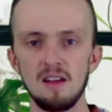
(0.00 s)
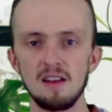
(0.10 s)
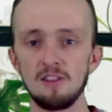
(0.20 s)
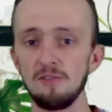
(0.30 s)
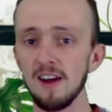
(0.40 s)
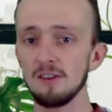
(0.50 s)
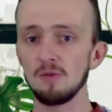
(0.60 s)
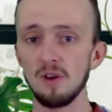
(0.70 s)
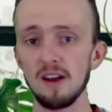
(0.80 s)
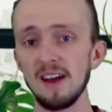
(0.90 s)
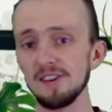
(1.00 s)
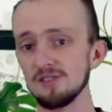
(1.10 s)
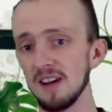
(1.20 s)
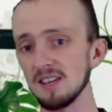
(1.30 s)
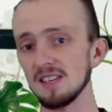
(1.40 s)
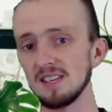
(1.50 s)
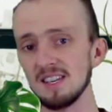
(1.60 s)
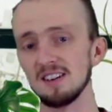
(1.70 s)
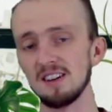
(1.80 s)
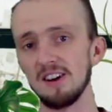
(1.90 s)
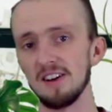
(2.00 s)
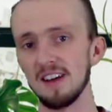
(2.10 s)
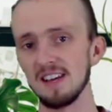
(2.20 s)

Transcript: Now the final one, androstedienone,